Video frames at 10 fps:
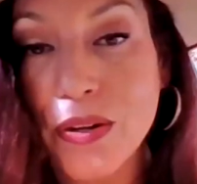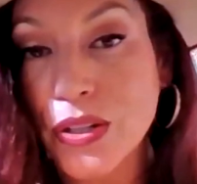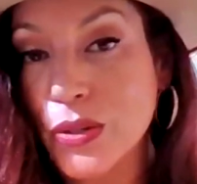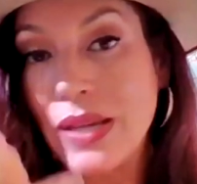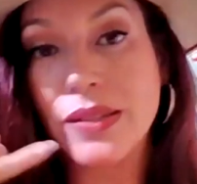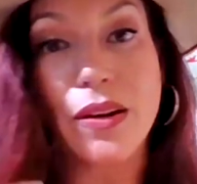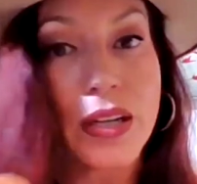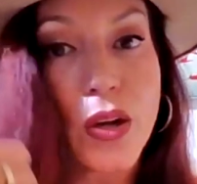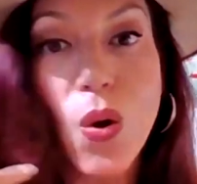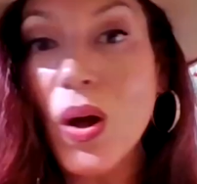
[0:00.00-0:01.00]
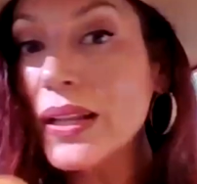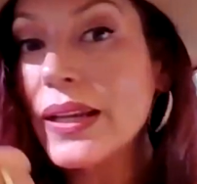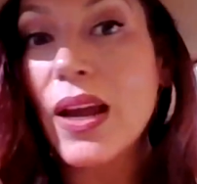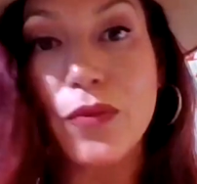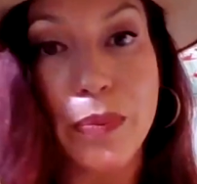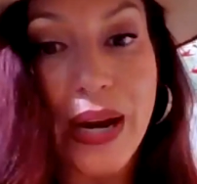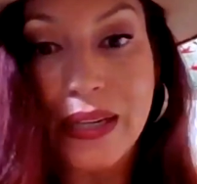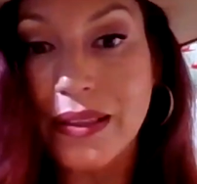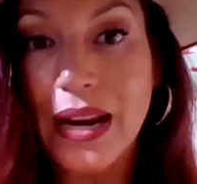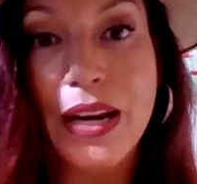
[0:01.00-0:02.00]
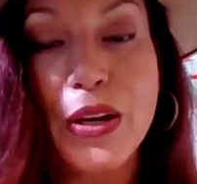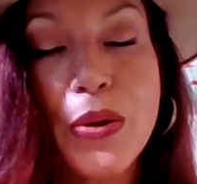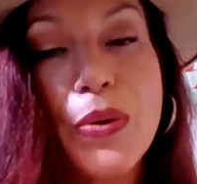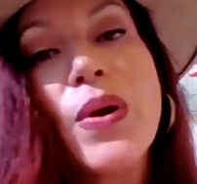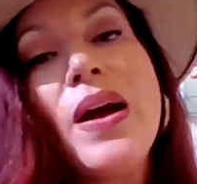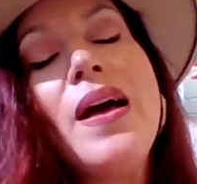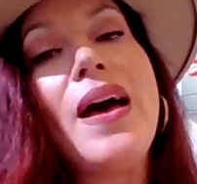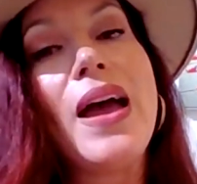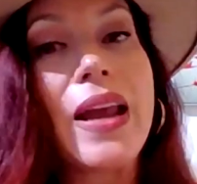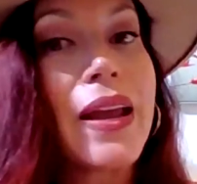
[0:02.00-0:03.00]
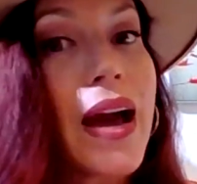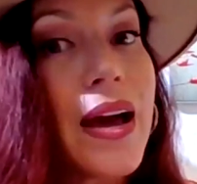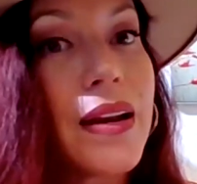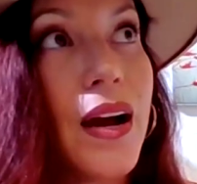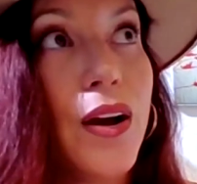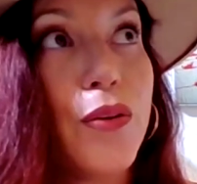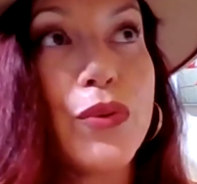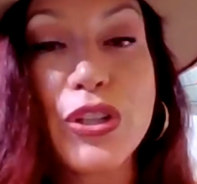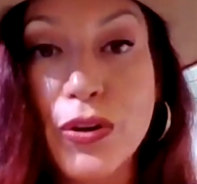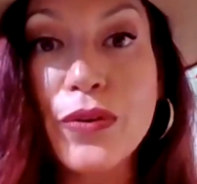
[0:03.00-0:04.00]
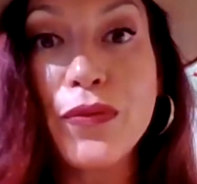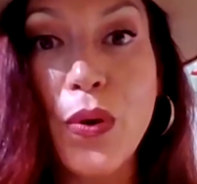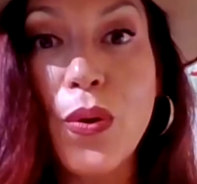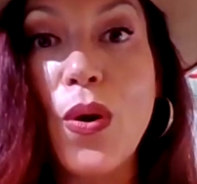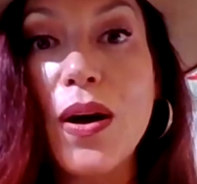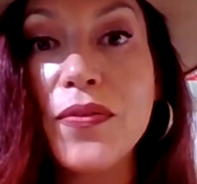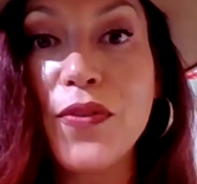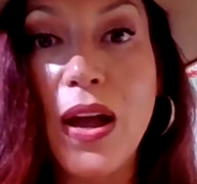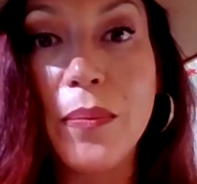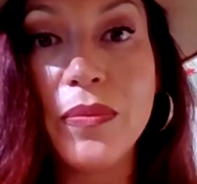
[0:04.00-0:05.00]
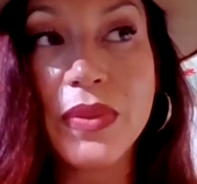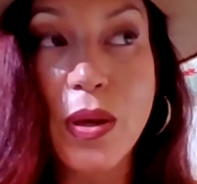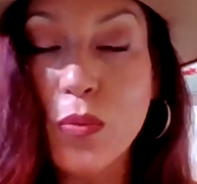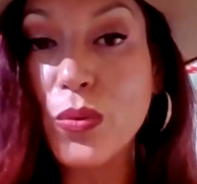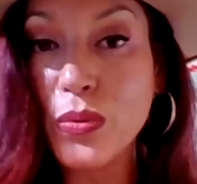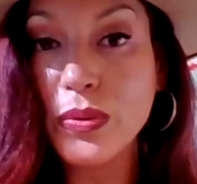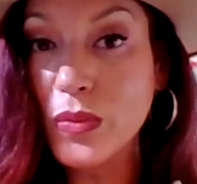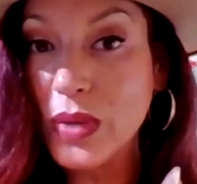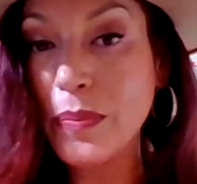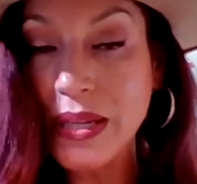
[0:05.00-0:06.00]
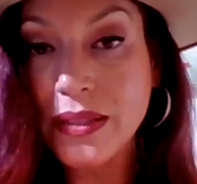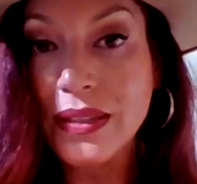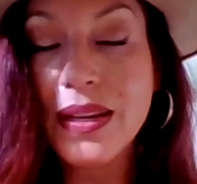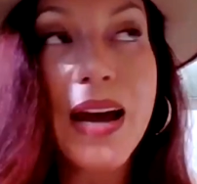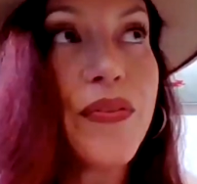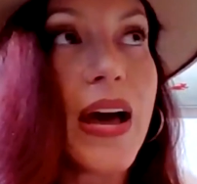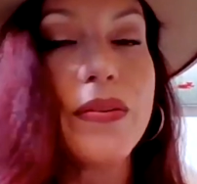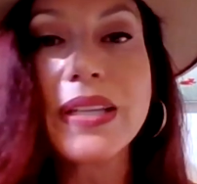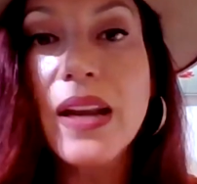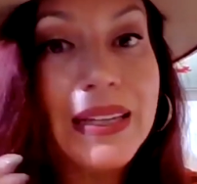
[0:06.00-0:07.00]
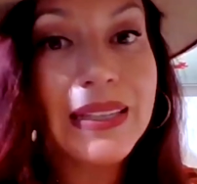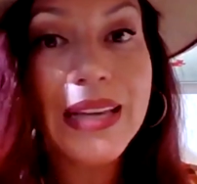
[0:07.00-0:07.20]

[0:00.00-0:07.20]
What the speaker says: calling everybody that I knew, and I got a return phone call from someone who was my son's godfather and said, yes, I